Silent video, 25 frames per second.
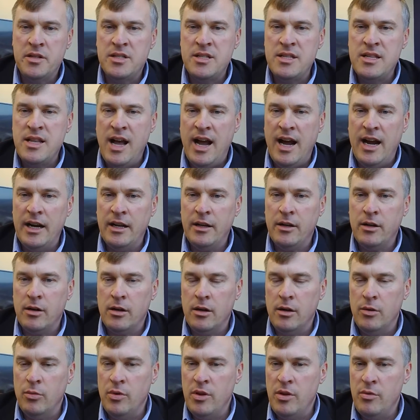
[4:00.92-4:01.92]
does not
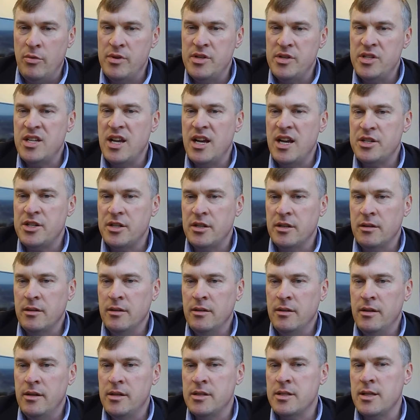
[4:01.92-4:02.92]
occur with a
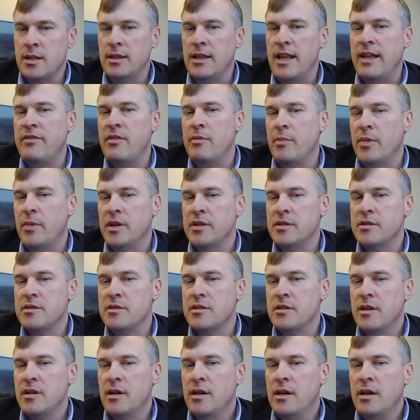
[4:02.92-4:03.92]
recession is 11
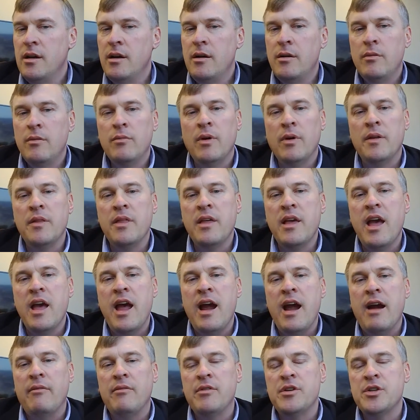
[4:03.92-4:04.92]
months, while the
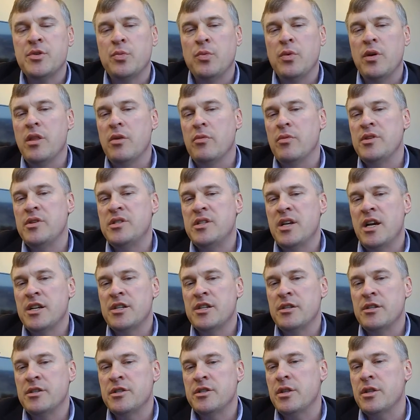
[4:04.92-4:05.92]
average with a
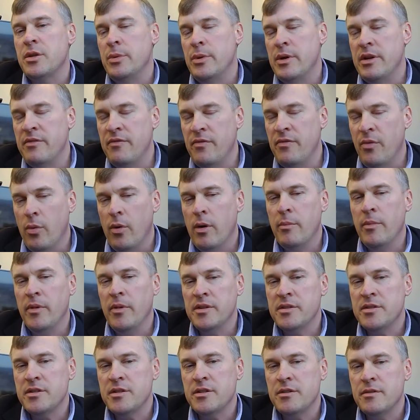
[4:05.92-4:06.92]
recession is 34
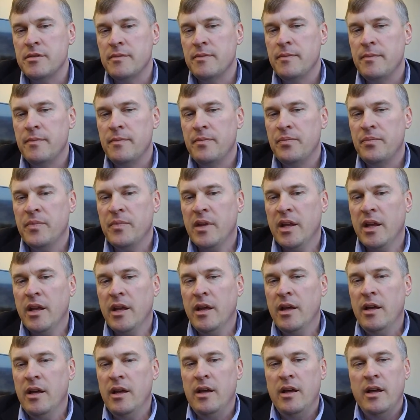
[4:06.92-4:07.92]
months.
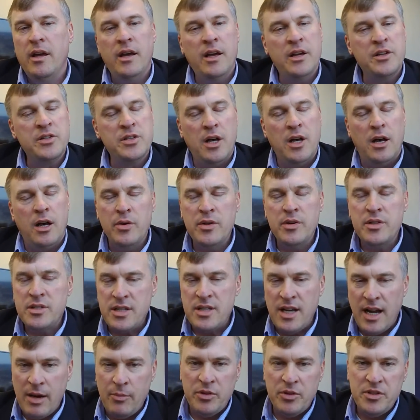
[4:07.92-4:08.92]
As always,
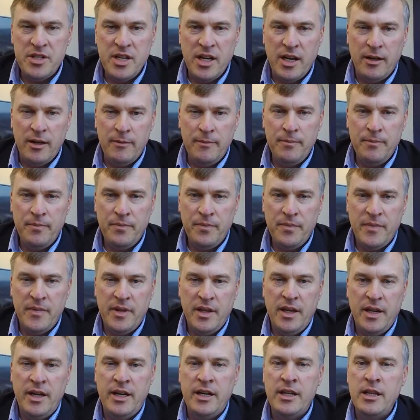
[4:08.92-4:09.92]
time will tell,
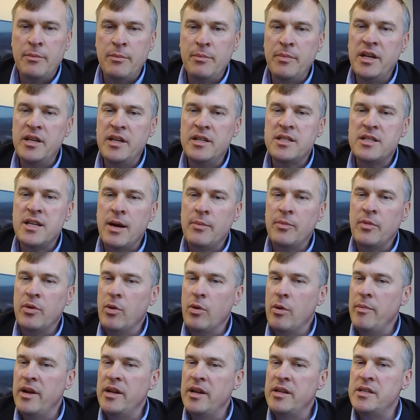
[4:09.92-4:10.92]
and in the meantime, we
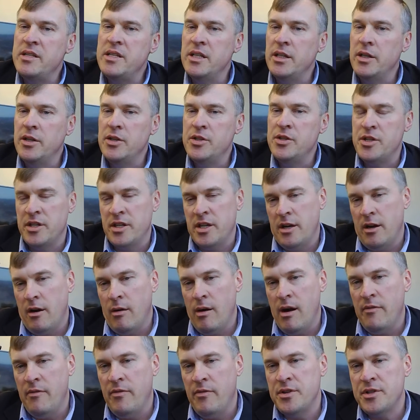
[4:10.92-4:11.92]
remain diligent in
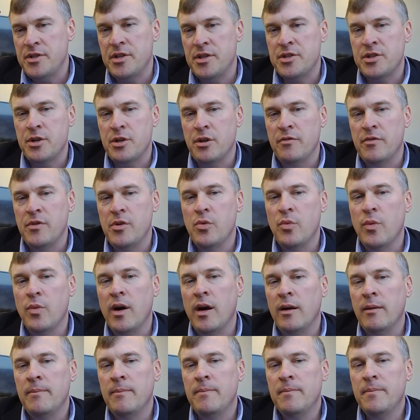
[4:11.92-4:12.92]
our efforts to serve you
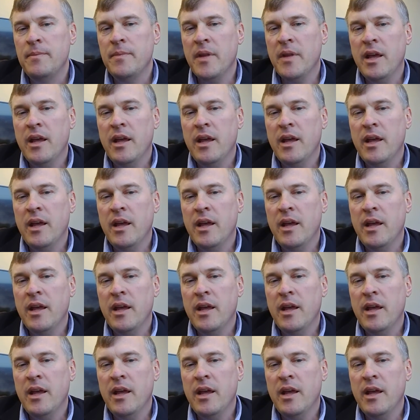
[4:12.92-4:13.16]
well,